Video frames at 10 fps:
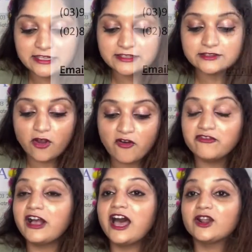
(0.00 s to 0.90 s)
tons
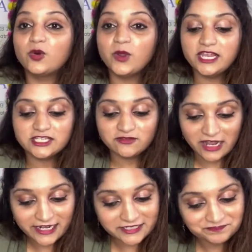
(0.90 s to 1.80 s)
of cargo each
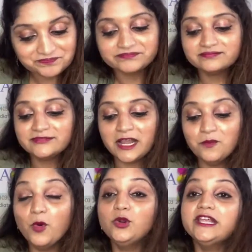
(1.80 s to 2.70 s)
flight,
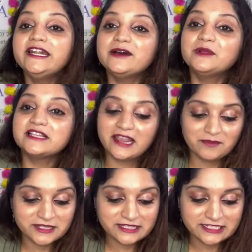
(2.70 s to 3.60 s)
more than double the
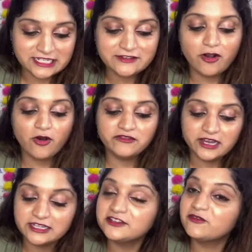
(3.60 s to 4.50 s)
capacity of
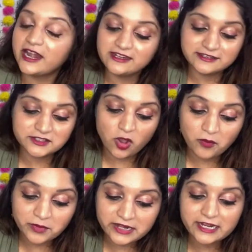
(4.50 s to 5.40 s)
other freighters
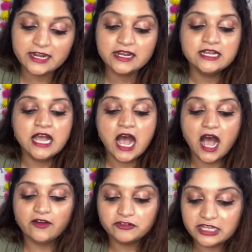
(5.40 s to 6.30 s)
operating
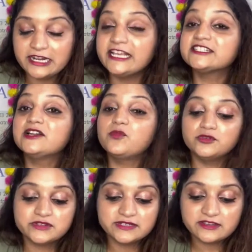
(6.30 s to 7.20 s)
for the National
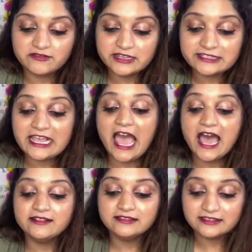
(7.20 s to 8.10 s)
Postal Service.
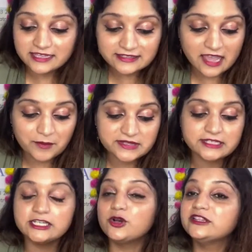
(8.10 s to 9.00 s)
And this
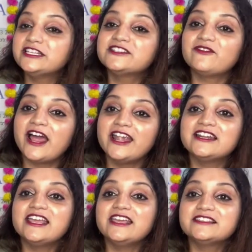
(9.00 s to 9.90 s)
capacity or this
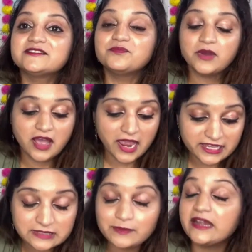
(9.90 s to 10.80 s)
flight is
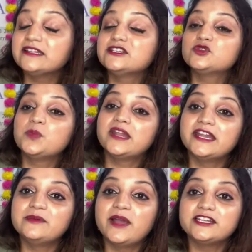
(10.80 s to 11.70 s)
expected to be
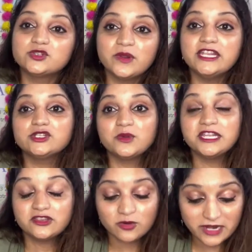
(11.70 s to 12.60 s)
ready by
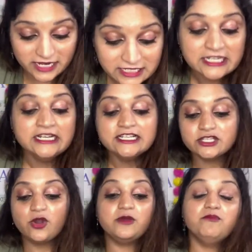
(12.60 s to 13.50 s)
2023.
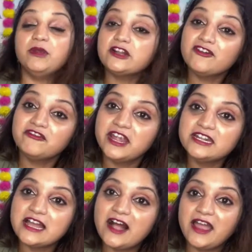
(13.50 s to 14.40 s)
So a bit of
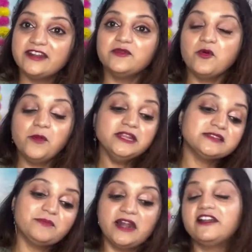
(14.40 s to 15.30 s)
wait at the
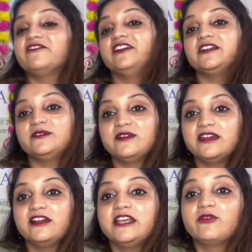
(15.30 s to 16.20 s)
moment, but definitely
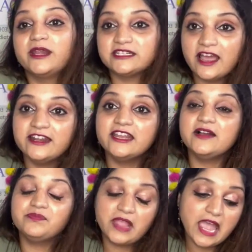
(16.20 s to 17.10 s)
really great
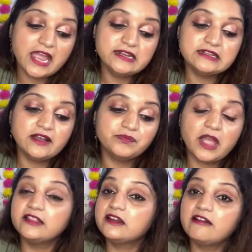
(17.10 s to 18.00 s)
idea. And
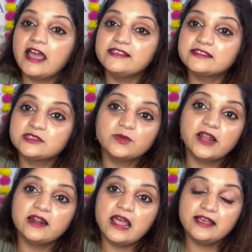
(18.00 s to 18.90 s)
other airlines as
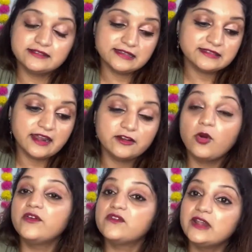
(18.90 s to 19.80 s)
well, as I said,
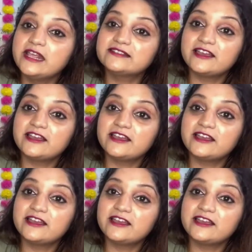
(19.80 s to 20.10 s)
got really